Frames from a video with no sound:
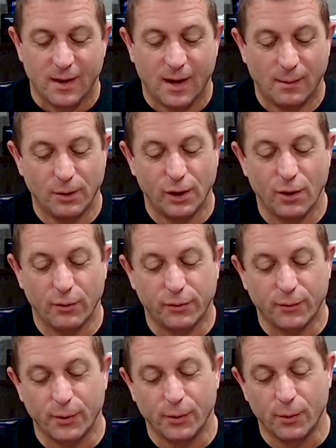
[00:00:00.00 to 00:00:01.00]
I'm going to go
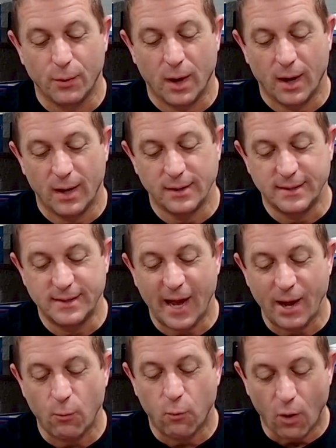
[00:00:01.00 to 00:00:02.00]
through
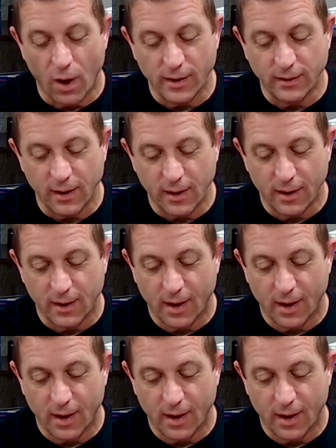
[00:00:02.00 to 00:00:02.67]
day one.